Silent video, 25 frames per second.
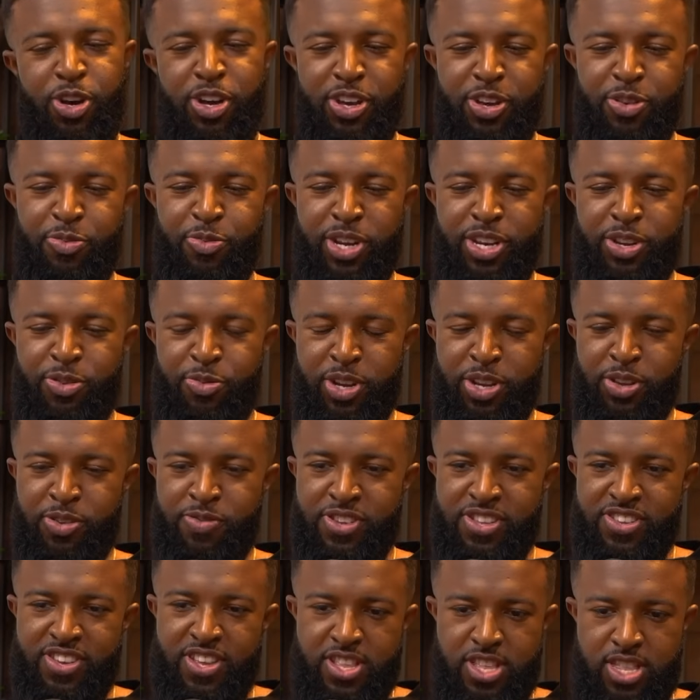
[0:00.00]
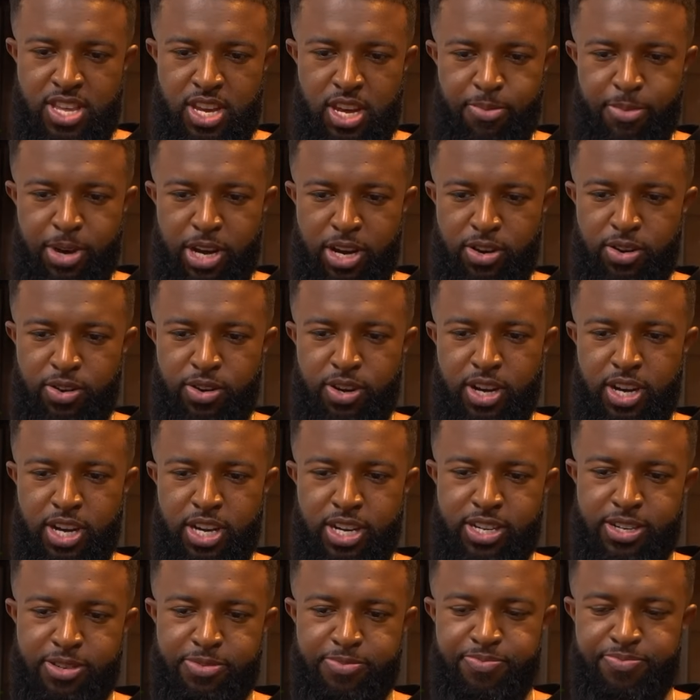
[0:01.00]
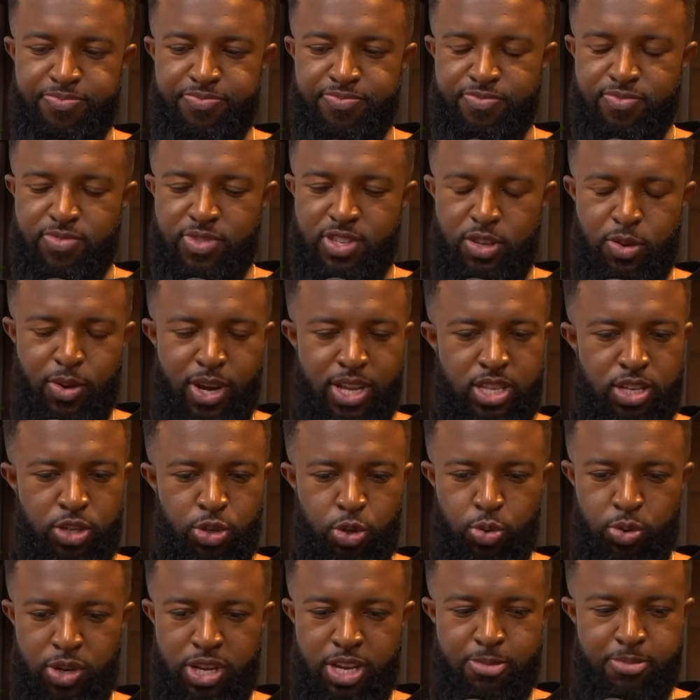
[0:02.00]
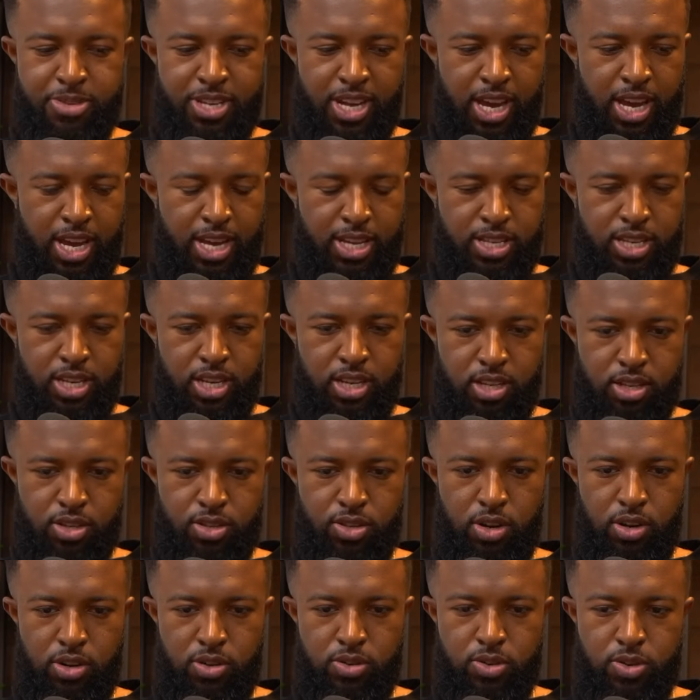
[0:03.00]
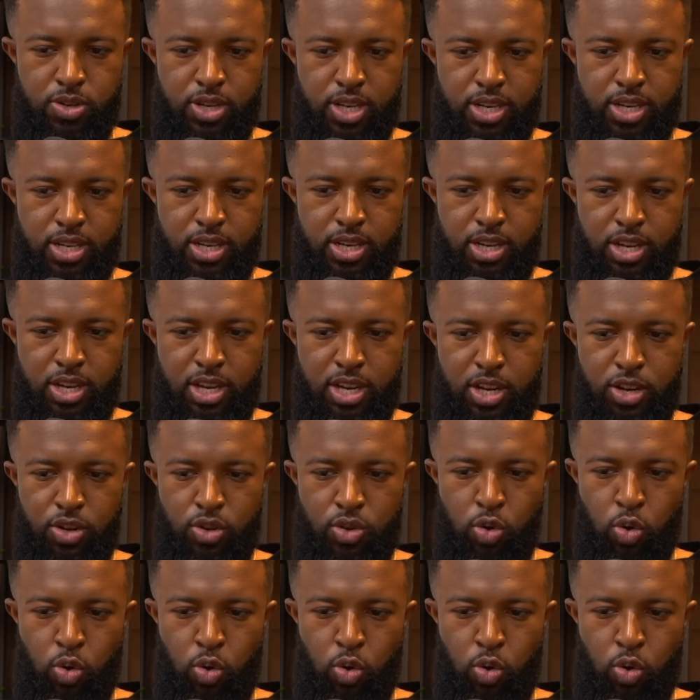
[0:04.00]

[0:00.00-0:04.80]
When you even said the thing about you had these dreams at 18 years old and